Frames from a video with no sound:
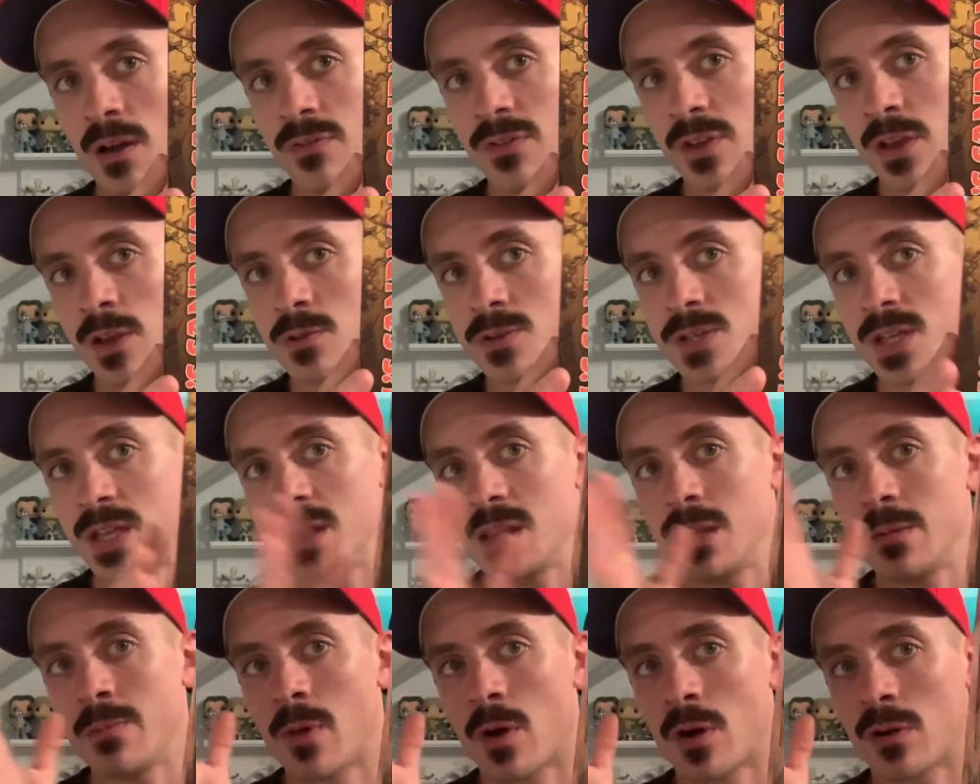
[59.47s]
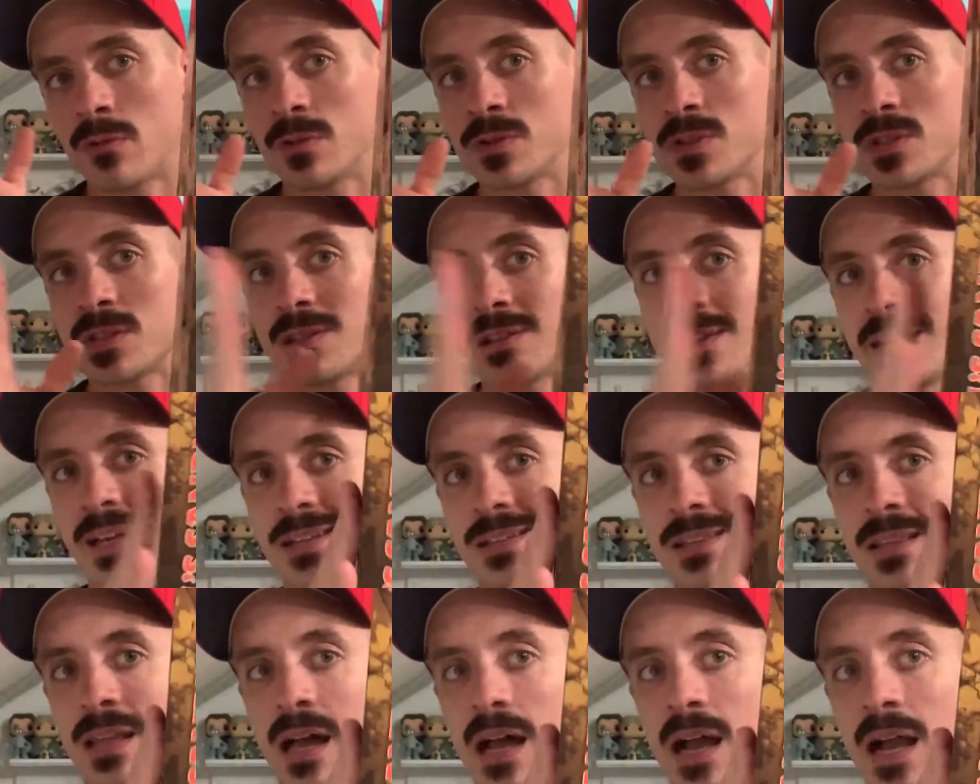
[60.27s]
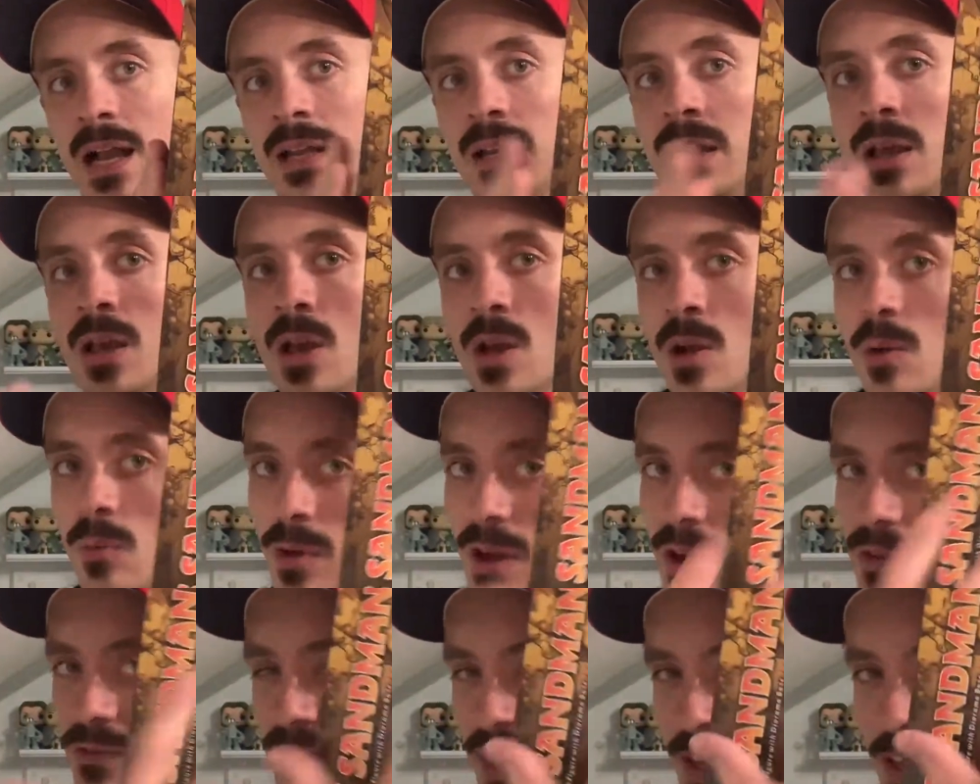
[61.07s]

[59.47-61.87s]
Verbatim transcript: figures in the Marvel Select line, we have the